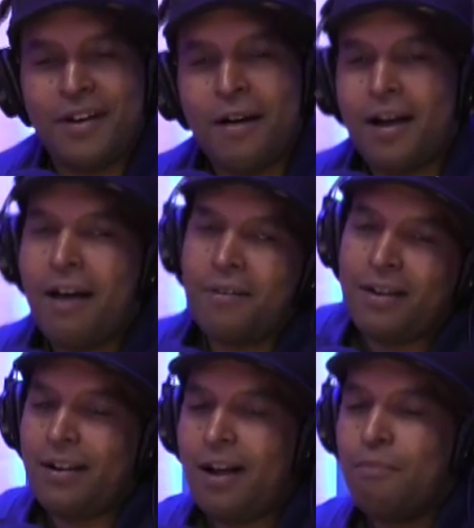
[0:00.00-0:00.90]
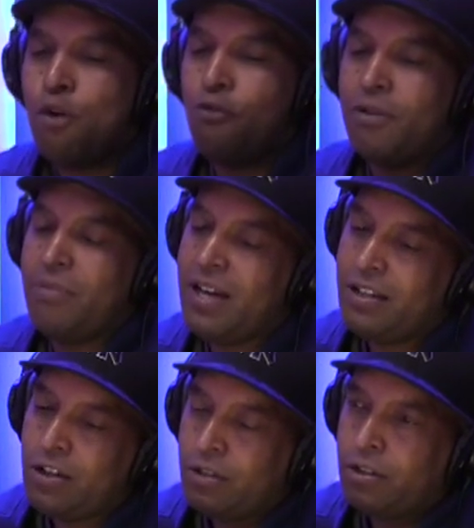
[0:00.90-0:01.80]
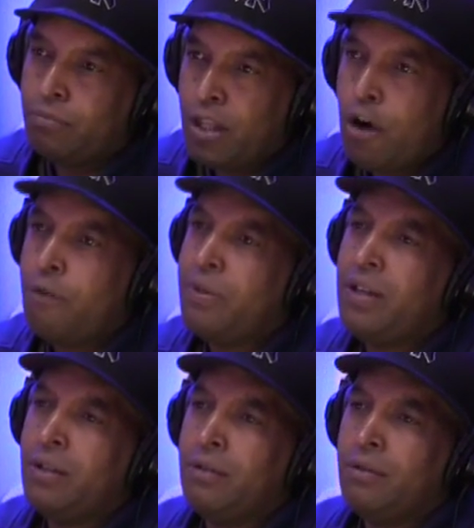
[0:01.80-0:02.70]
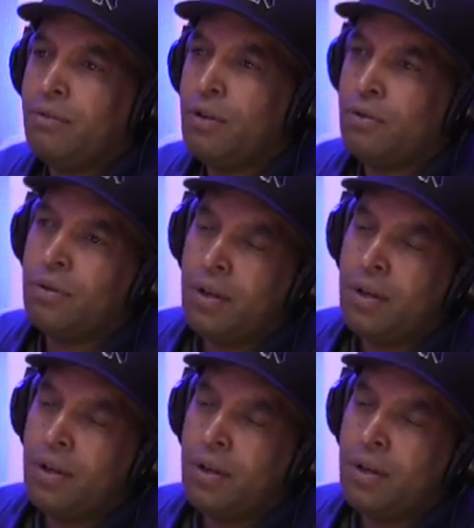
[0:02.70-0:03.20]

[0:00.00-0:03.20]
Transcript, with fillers: everybody I, I, got their. I'm dream. over it, man. Took some therapy and That's you know, it.